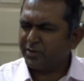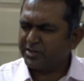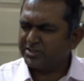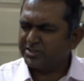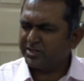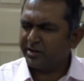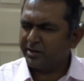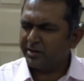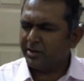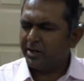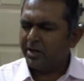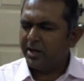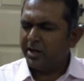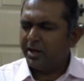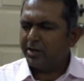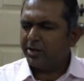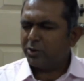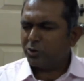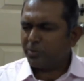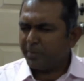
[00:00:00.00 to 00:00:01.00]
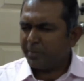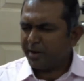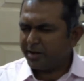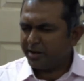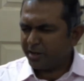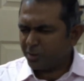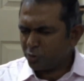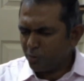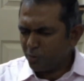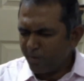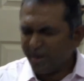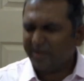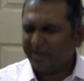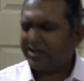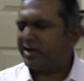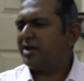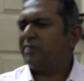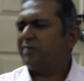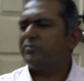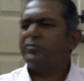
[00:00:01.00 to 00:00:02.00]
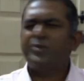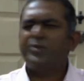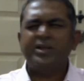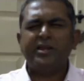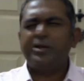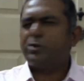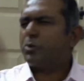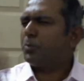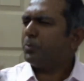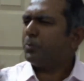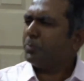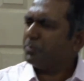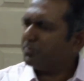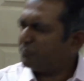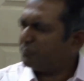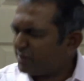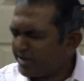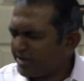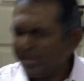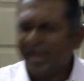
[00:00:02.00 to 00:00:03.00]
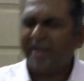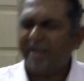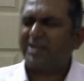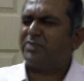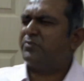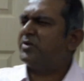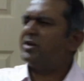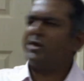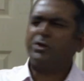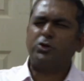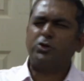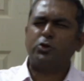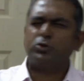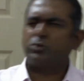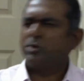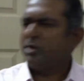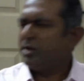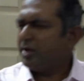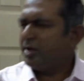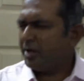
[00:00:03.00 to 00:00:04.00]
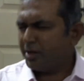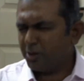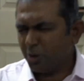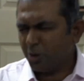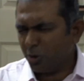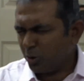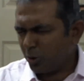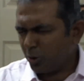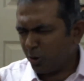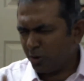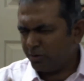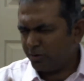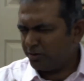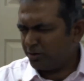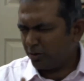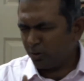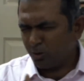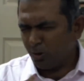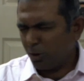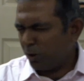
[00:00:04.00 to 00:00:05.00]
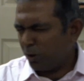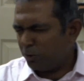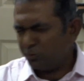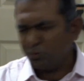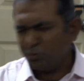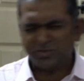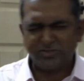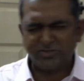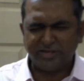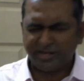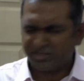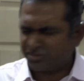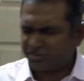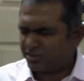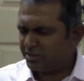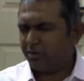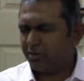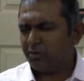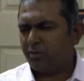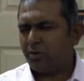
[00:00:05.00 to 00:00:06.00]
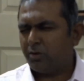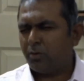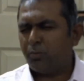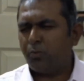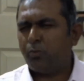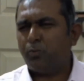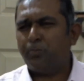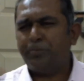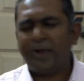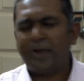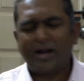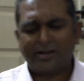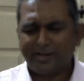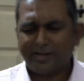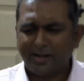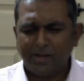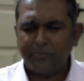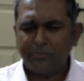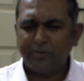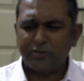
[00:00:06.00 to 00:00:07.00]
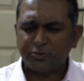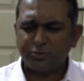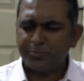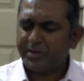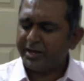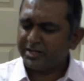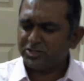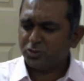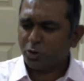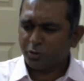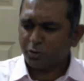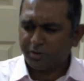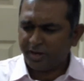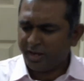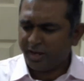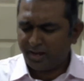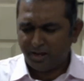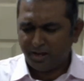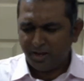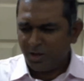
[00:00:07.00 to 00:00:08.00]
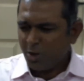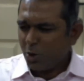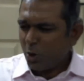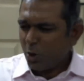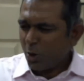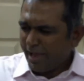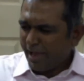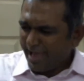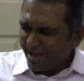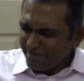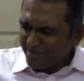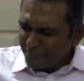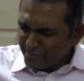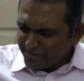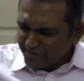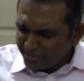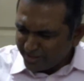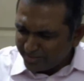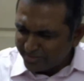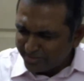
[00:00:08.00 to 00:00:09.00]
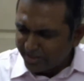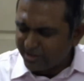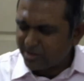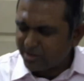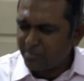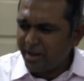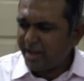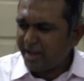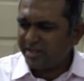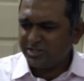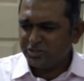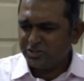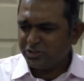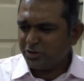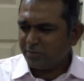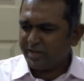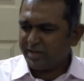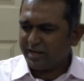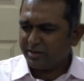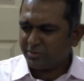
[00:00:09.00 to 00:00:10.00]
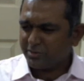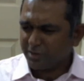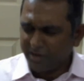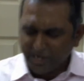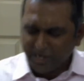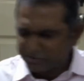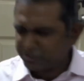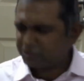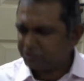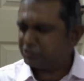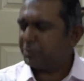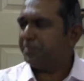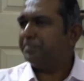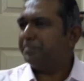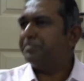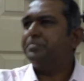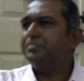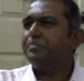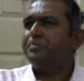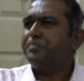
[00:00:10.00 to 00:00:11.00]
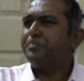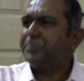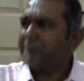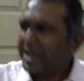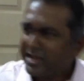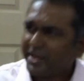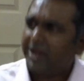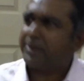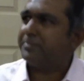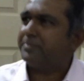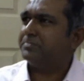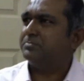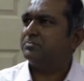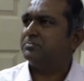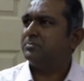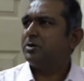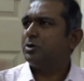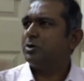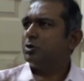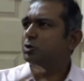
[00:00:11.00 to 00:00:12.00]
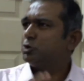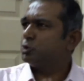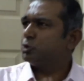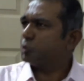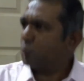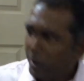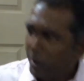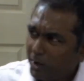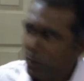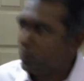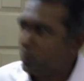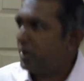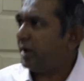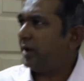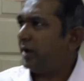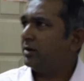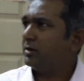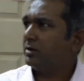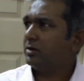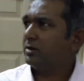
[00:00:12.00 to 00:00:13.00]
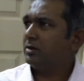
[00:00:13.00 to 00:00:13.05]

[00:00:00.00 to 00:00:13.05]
for us in a romantic life. We need to forget. We need to, you know, all those things, you know, practically, which means, okay, everything that reminds you of that relationship, break it. Throw it away.